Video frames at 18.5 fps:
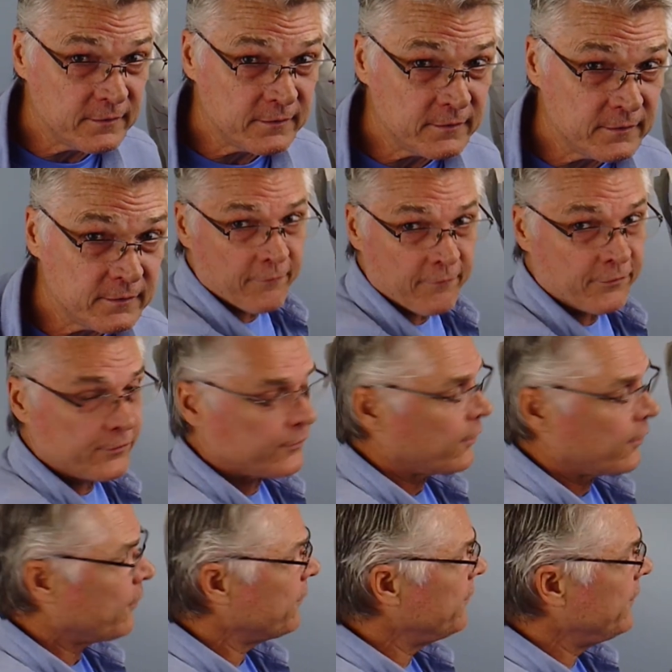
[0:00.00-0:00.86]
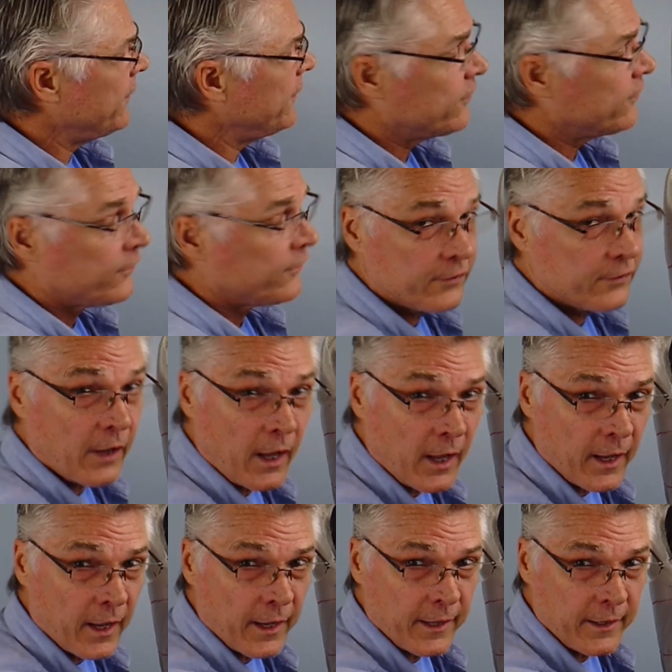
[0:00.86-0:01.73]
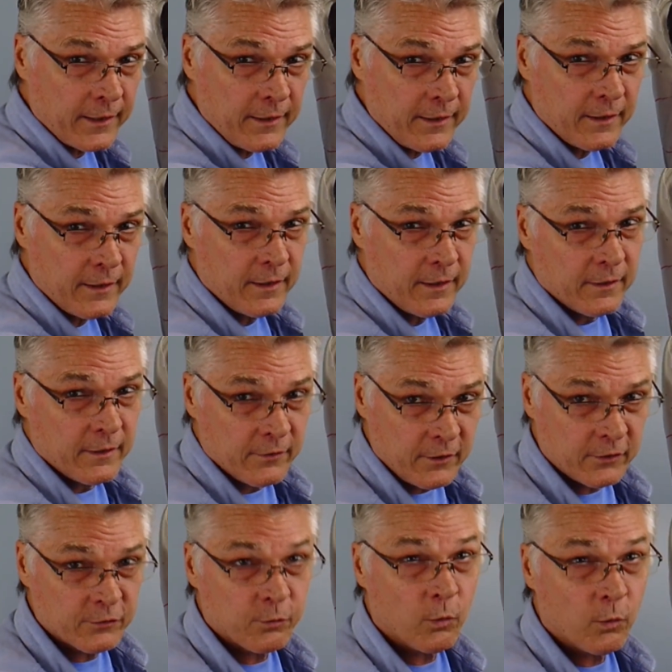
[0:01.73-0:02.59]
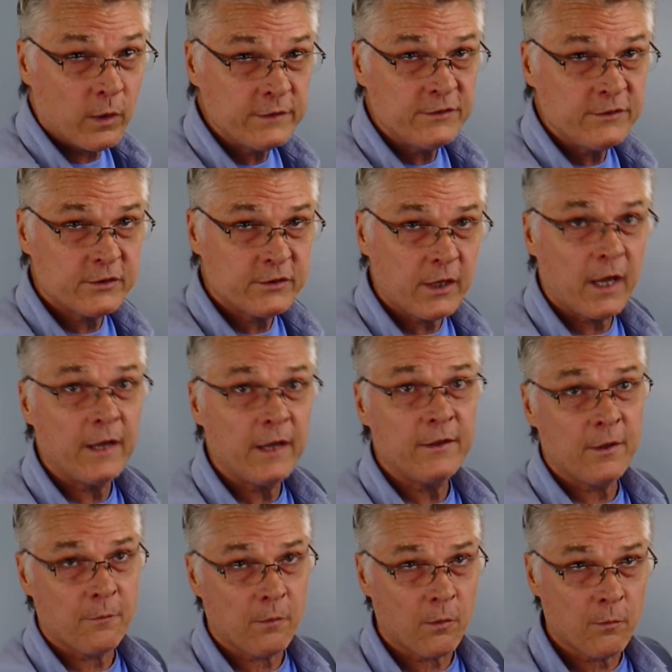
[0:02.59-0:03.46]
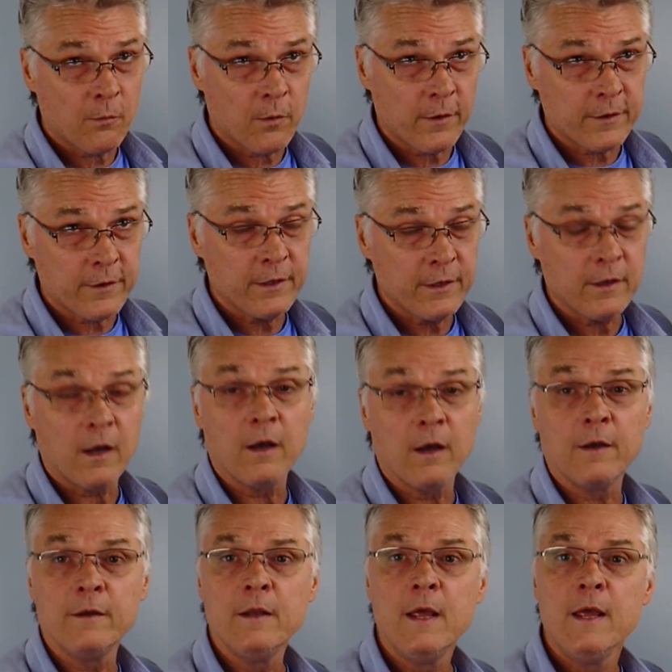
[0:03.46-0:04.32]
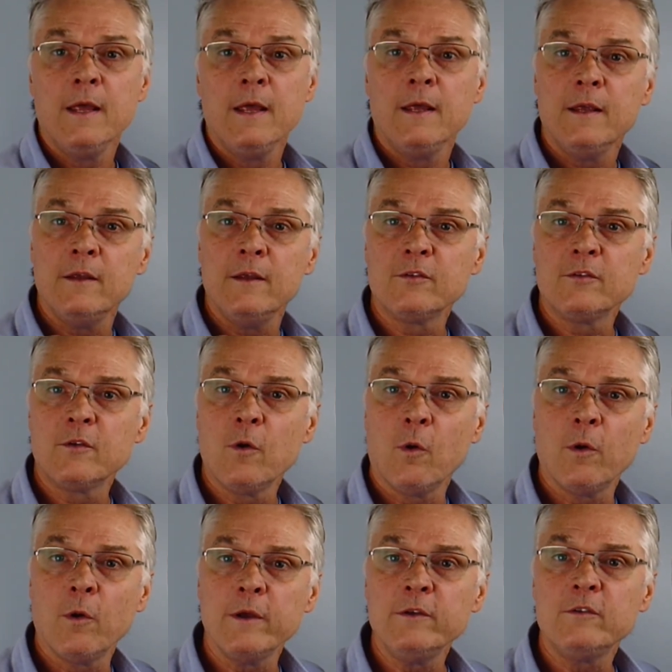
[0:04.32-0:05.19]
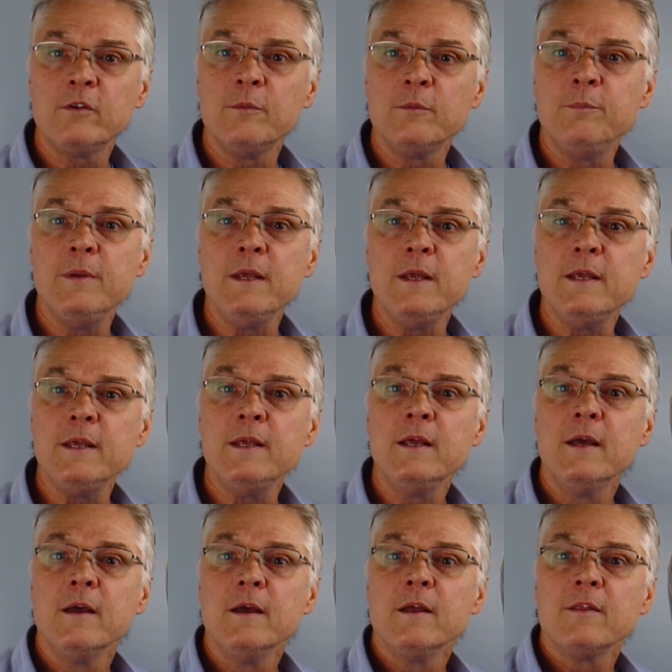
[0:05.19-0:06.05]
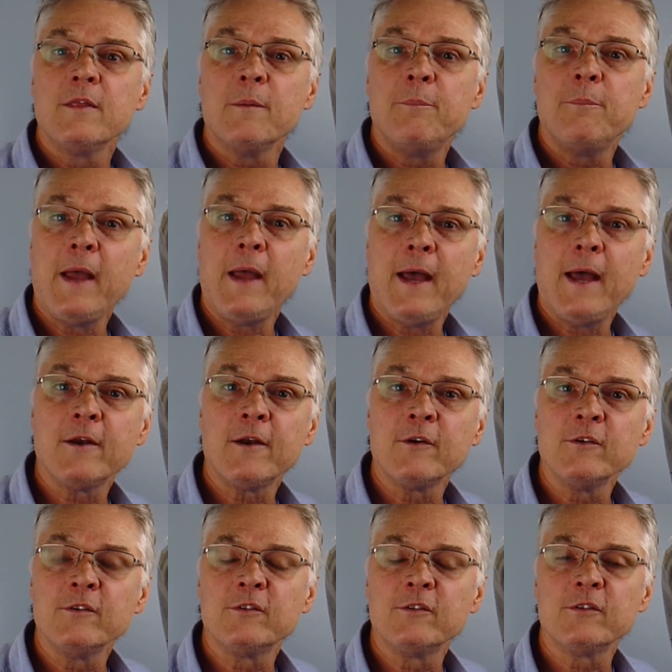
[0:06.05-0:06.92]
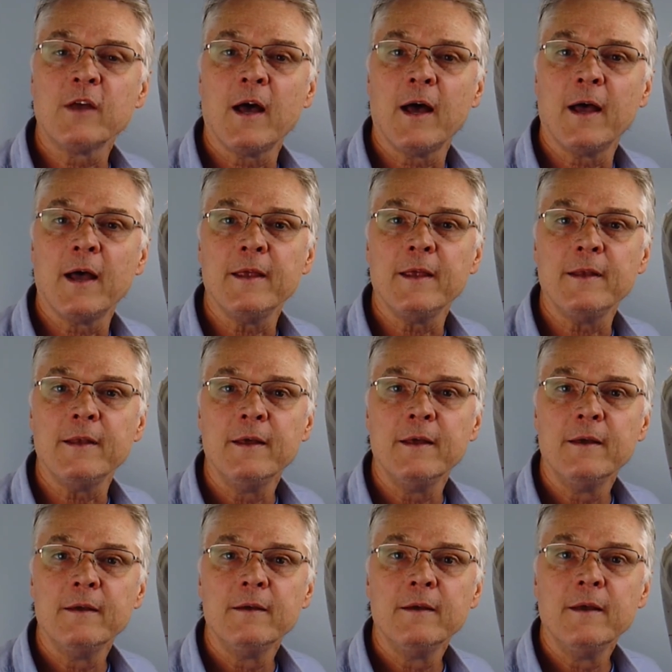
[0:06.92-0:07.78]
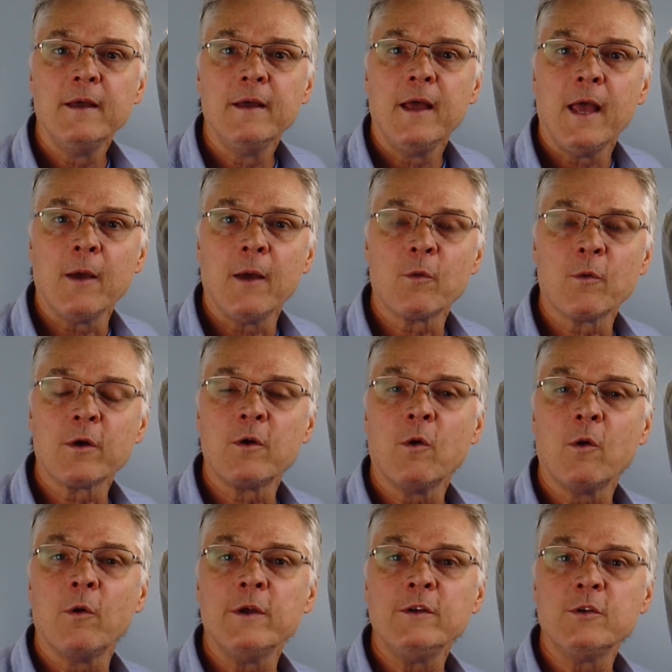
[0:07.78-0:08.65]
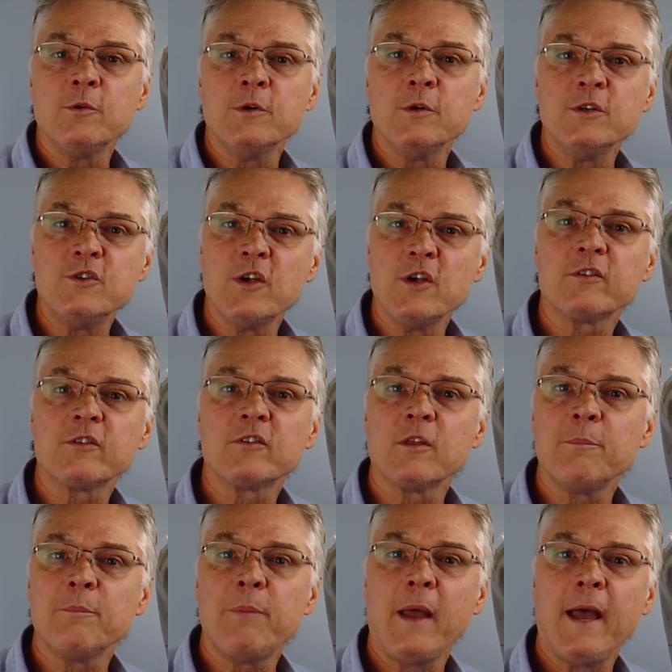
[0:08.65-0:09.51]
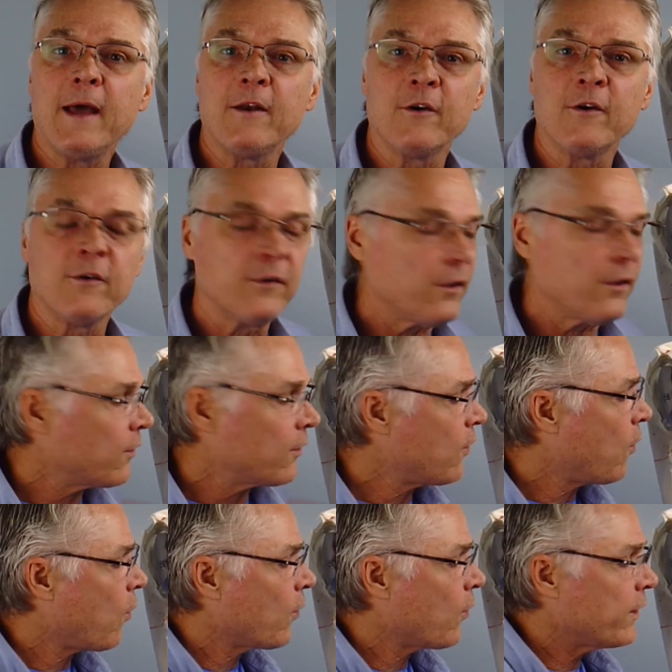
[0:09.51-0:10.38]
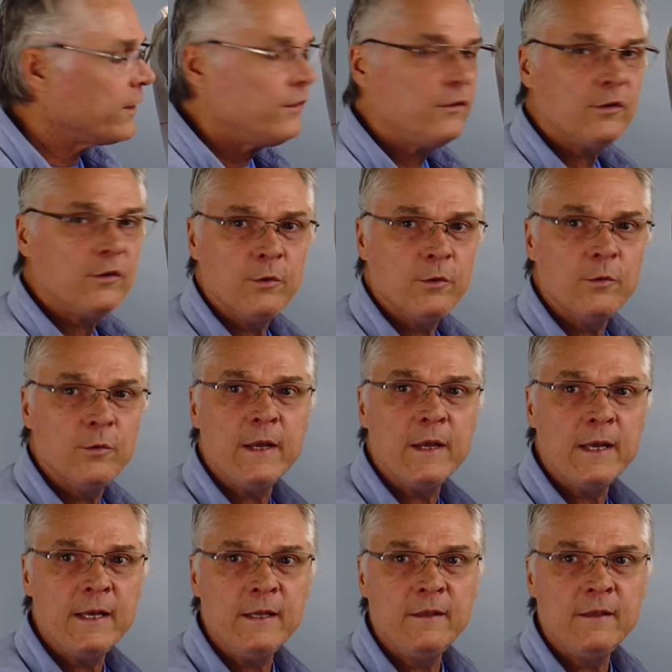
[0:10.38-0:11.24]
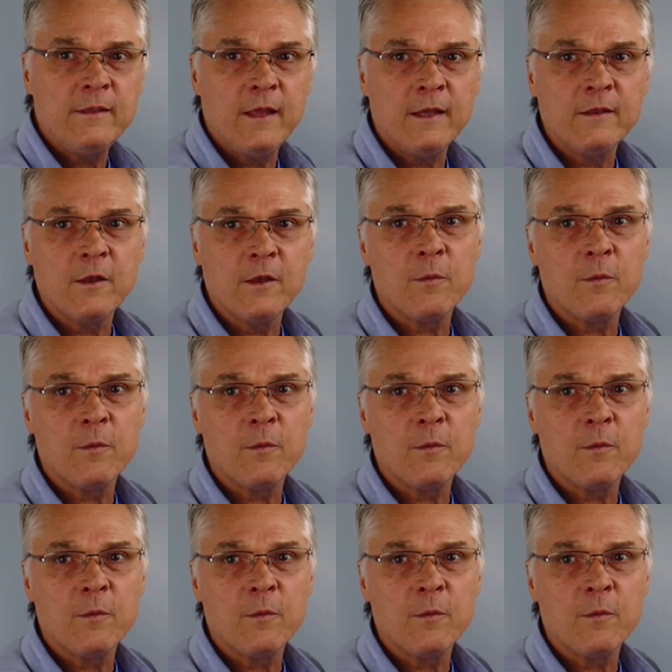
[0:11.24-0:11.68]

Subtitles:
So this side, this one side that we're working on, is going to be the pattern side, and we're going to adjust the pattern according to anything that we